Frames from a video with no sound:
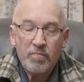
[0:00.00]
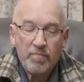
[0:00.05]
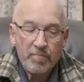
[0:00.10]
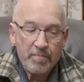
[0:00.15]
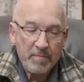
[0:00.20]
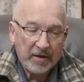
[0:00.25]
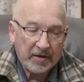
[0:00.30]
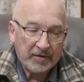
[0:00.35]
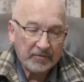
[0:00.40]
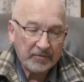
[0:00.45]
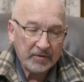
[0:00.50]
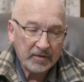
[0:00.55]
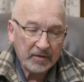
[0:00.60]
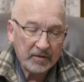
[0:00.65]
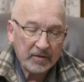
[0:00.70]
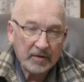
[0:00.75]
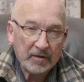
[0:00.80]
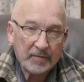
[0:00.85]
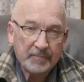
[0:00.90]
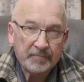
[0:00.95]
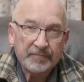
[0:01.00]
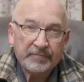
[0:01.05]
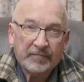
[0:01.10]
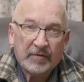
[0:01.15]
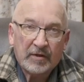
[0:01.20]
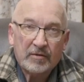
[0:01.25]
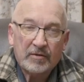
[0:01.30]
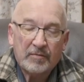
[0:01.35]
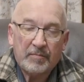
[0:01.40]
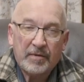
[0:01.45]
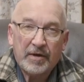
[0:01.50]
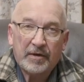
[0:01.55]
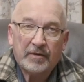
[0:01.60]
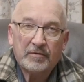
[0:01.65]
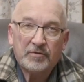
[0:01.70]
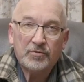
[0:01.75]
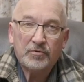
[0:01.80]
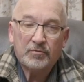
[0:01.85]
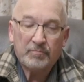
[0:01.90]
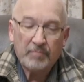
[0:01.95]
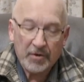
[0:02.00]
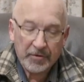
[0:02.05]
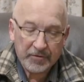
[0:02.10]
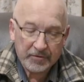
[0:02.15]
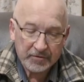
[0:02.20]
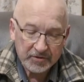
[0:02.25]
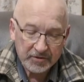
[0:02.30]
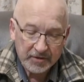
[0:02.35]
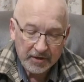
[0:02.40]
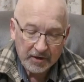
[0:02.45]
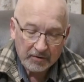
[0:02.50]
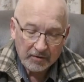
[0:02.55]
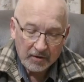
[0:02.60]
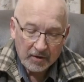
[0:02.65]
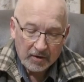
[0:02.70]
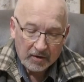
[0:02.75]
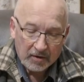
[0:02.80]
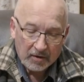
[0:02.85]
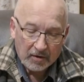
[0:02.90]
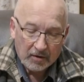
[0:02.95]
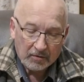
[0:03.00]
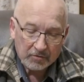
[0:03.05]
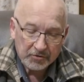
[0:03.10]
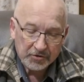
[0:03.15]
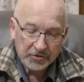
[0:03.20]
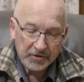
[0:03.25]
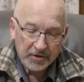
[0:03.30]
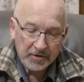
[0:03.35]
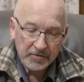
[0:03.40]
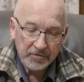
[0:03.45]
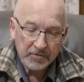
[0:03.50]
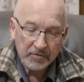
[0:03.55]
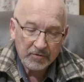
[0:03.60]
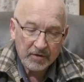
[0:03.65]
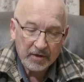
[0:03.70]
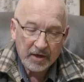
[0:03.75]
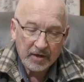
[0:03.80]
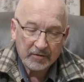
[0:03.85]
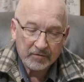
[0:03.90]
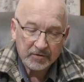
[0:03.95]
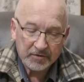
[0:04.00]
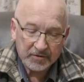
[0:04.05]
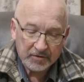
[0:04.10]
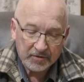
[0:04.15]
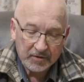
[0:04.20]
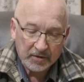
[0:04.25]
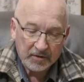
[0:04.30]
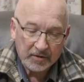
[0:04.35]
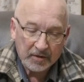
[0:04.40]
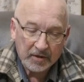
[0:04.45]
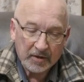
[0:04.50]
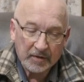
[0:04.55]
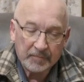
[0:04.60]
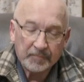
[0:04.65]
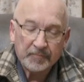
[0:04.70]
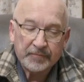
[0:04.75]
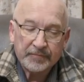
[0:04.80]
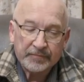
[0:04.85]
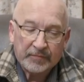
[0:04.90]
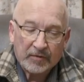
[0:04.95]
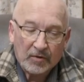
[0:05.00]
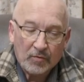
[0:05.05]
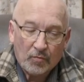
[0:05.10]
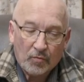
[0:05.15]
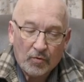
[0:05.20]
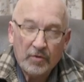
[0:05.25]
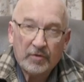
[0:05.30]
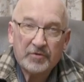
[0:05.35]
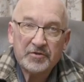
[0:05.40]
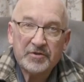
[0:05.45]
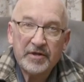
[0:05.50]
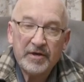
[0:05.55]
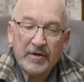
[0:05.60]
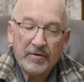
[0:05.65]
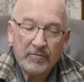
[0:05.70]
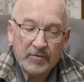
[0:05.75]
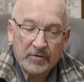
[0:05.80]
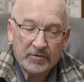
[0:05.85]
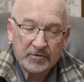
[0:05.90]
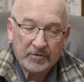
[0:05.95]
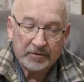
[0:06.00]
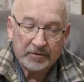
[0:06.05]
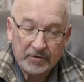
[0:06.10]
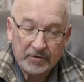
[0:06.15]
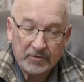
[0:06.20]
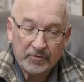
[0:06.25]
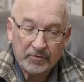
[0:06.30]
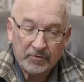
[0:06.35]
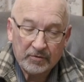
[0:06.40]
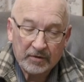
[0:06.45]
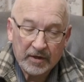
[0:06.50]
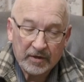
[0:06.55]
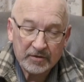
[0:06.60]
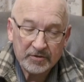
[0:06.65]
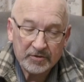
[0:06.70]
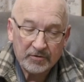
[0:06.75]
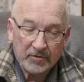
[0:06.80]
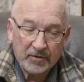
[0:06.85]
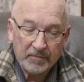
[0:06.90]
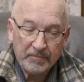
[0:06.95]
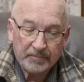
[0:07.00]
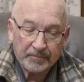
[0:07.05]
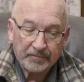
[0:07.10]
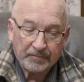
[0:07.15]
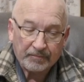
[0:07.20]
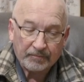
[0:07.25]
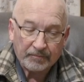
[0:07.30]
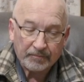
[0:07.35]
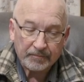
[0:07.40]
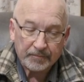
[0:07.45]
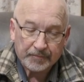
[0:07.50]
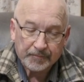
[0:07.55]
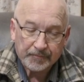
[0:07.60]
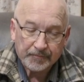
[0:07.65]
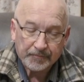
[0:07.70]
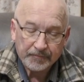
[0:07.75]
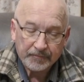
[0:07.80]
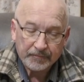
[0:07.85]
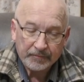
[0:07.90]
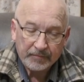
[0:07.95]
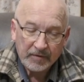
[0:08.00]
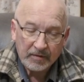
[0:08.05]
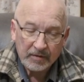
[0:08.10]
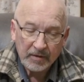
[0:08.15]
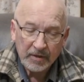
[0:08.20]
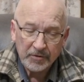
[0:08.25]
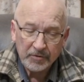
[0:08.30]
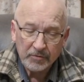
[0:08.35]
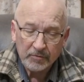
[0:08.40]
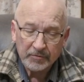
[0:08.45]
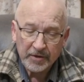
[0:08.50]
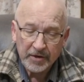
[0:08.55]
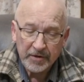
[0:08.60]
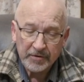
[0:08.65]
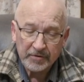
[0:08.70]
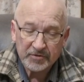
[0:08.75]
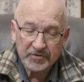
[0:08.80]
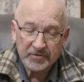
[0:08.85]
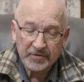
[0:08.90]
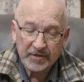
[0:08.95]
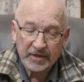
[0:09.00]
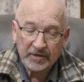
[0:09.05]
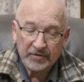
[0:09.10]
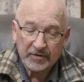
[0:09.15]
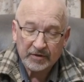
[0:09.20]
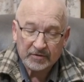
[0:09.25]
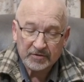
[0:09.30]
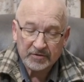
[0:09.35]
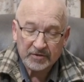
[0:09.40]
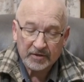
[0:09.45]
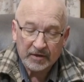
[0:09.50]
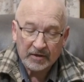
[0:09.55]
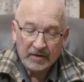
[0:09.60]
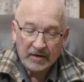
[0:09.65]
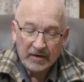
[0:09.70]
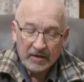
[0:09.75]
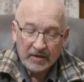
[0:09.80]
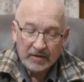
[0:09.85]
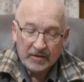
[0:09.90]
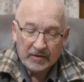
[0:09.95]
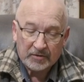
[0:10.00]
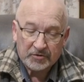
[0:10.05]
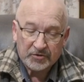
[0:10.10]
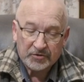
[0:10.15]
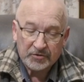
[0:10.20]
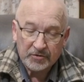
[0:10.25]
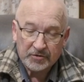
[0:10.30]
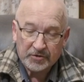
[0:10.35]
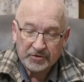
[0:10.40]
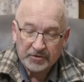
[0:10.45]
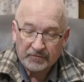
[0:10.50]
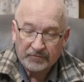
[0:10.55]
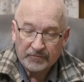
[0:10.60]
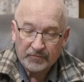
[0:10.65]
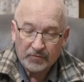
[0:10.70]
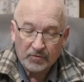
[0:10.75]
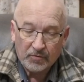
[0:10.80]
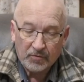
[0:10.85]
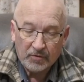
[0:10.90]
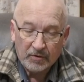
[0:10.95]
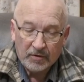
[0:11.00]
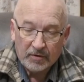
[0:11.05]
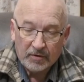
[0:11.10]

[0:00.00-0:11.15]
and the pan and tilt motors. Now, I'll show you how this thing works now, which I do last time, and you'll notice there that it's searching for